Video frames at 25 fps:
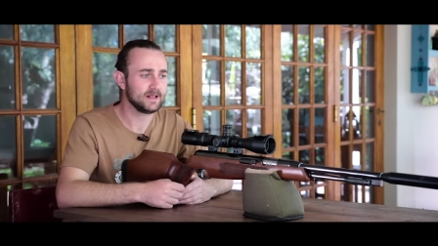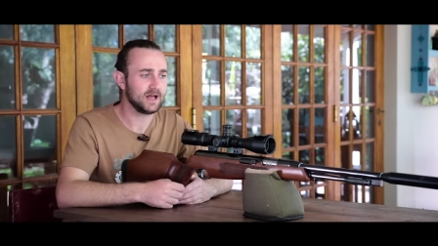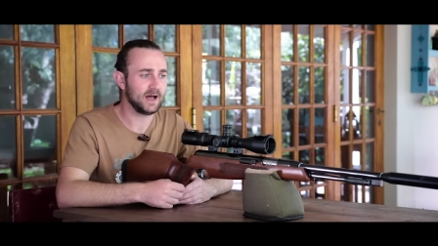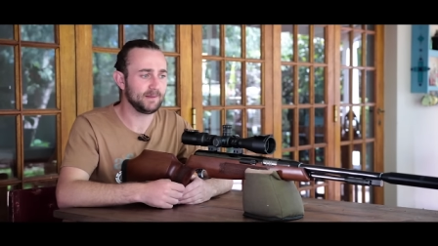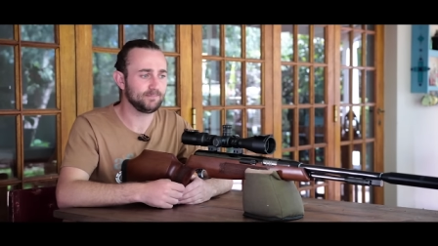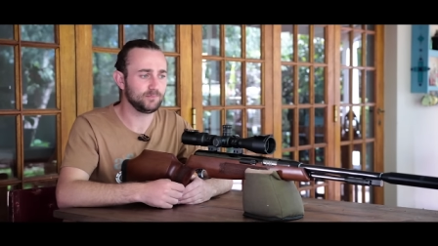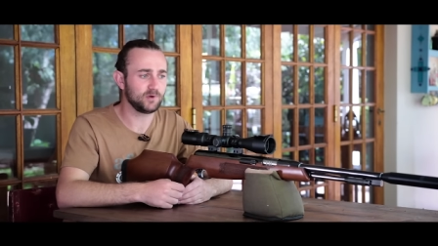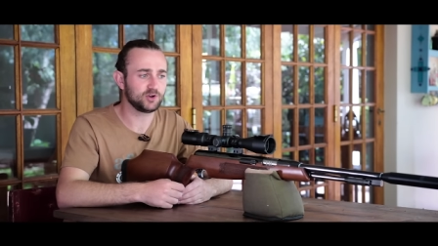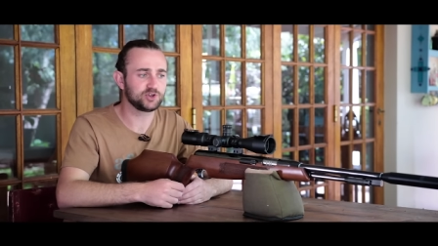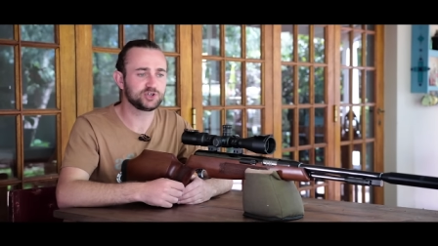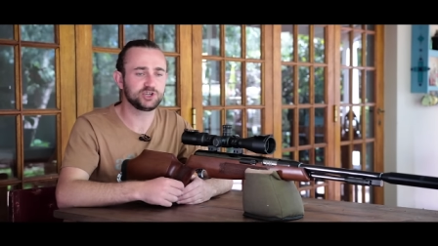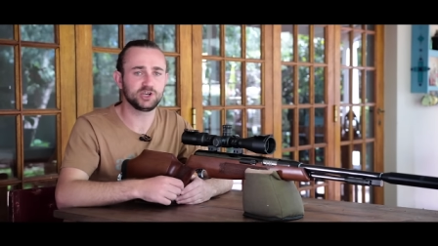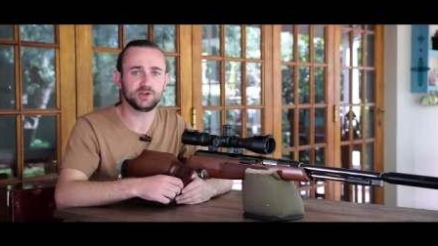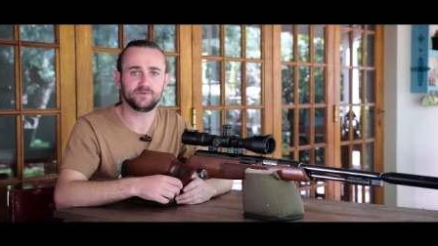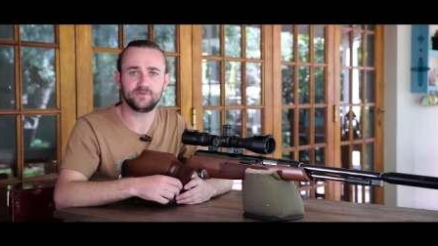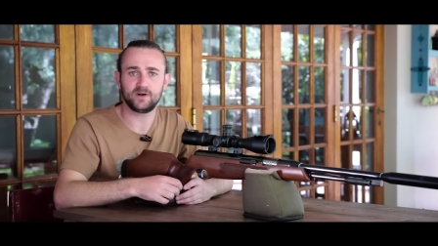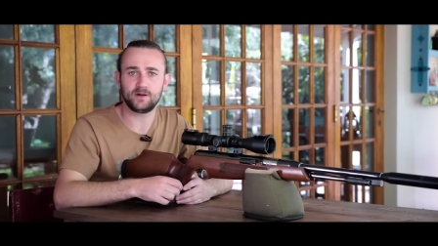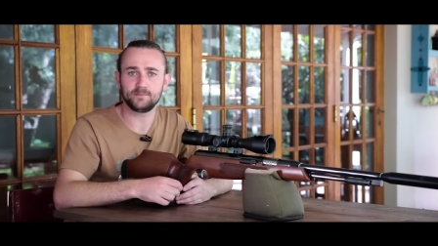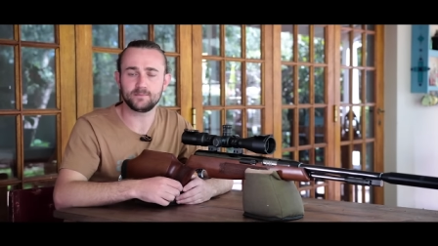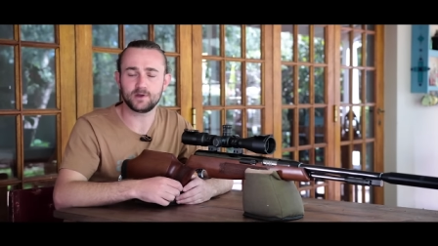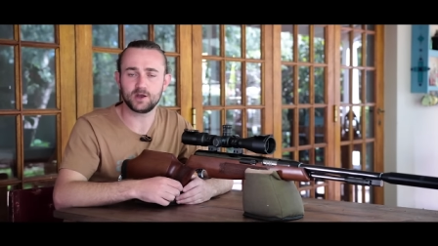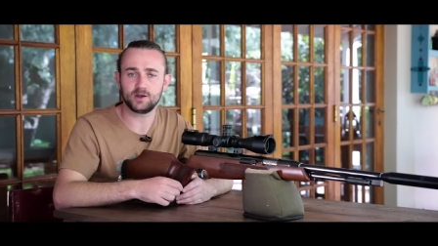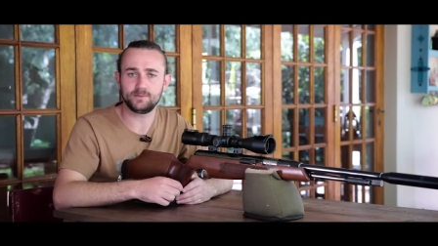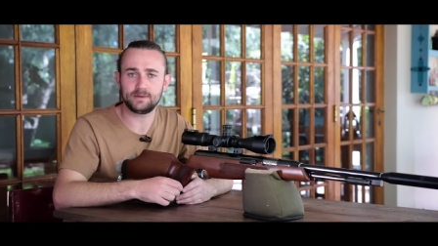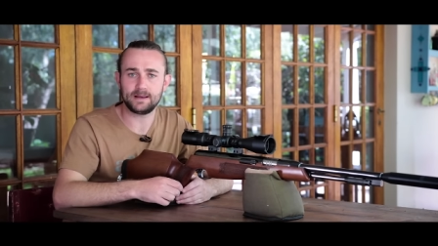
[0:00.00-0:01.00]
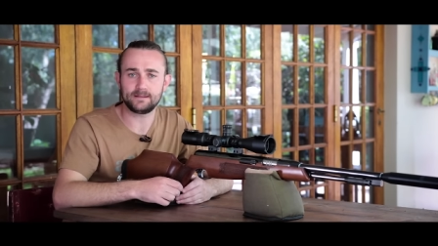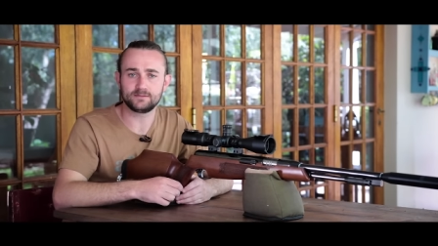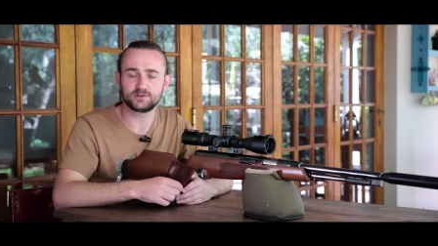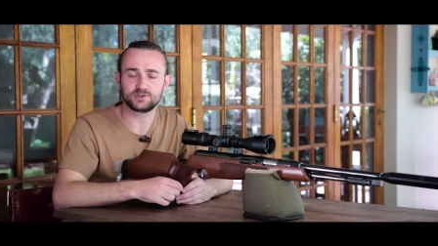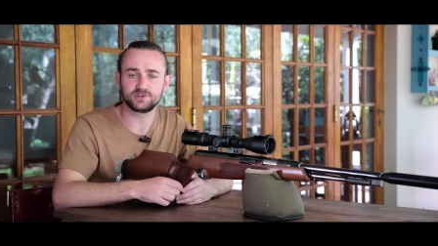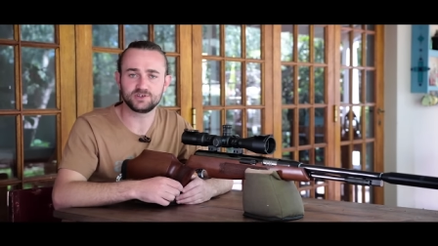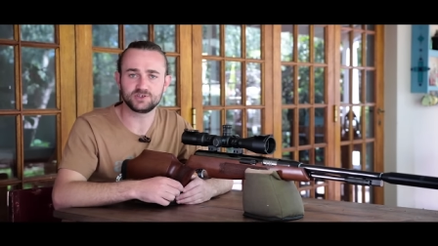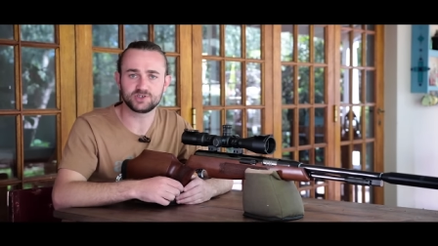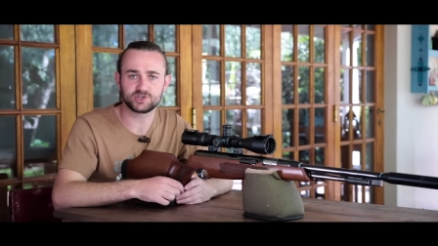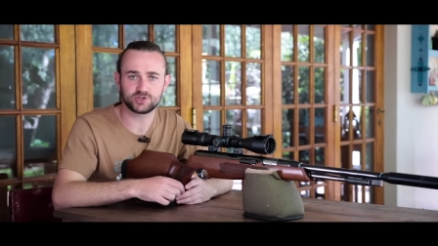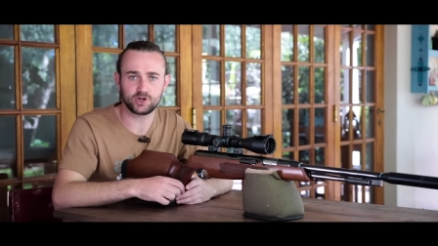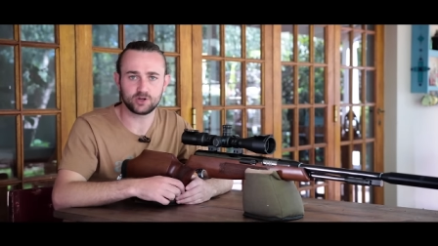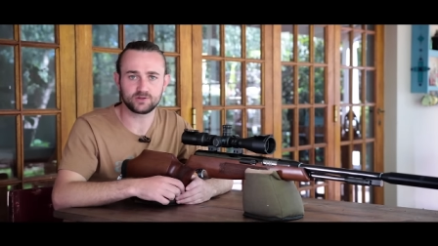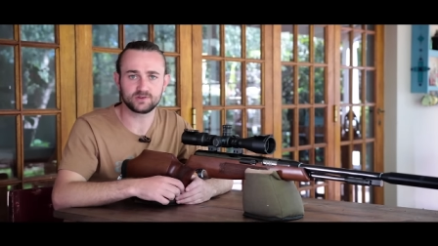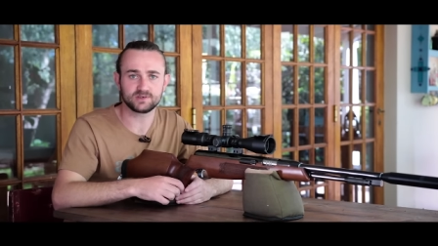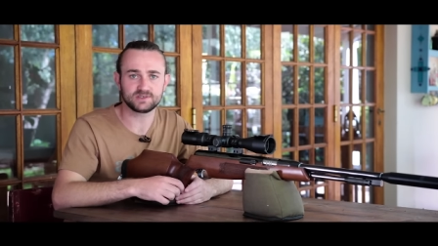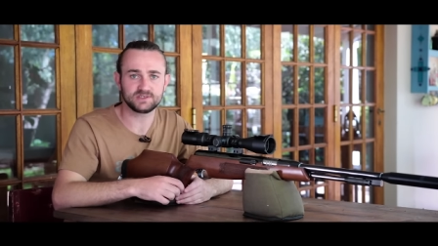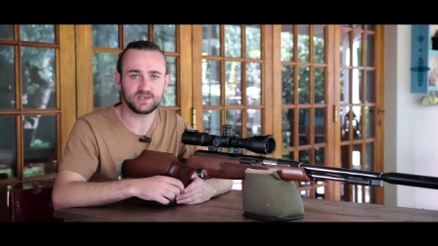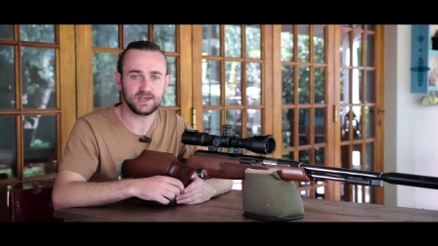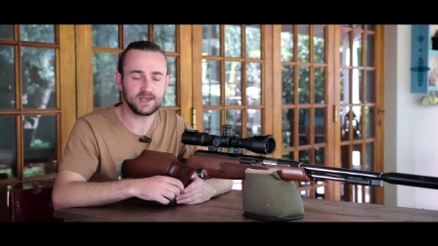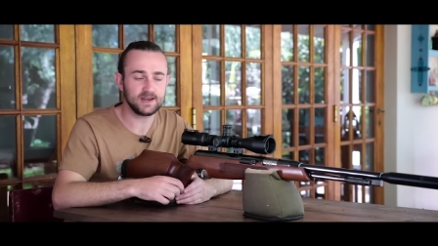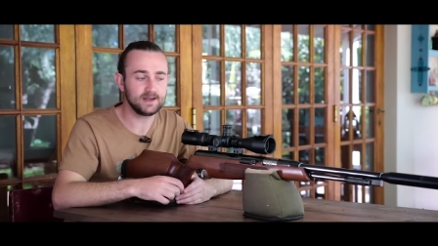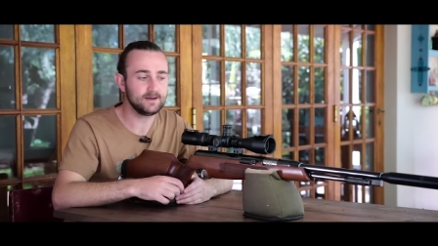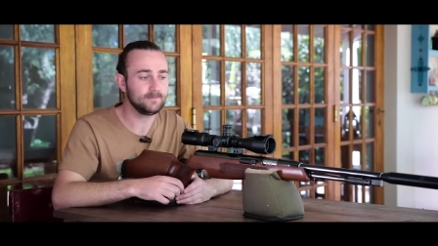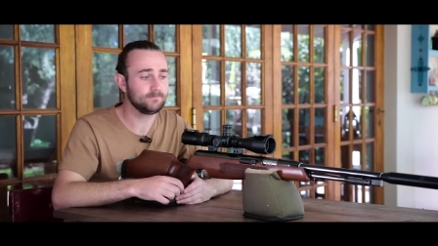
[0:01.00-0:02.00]
I'm not sure if I'm going to be able to slot
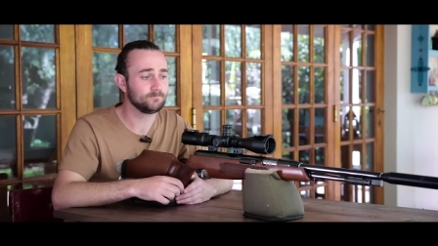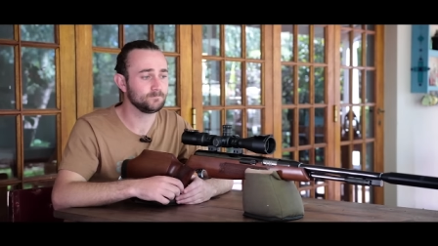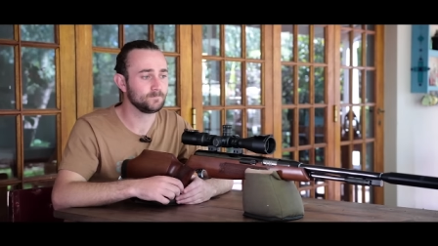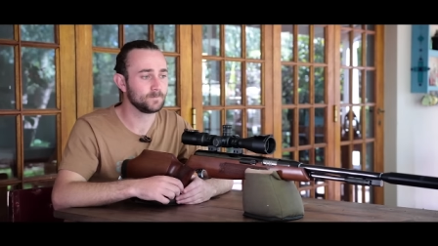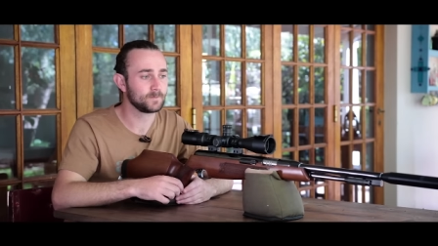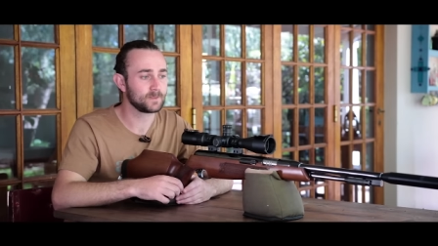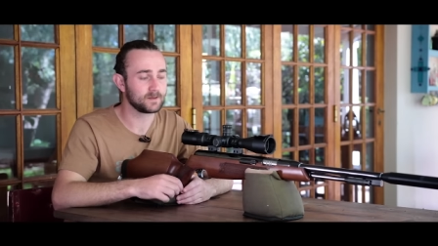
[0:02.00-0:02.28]
this in,